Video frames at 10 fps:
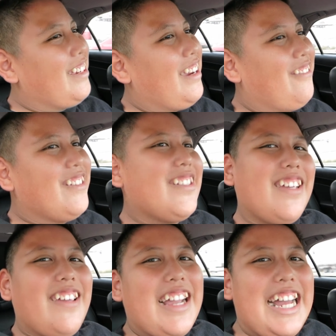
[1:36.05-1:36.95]
yeah, we'll
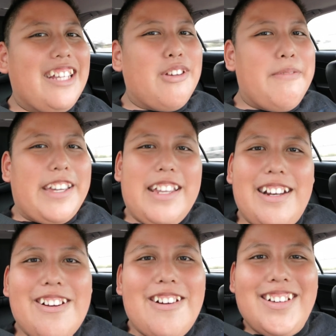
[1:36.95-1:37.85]
see you guys when we get a
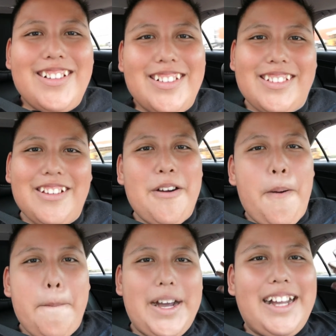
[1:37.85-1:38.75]
call.
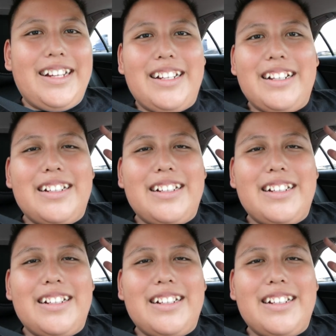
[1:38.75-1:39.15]
So bye.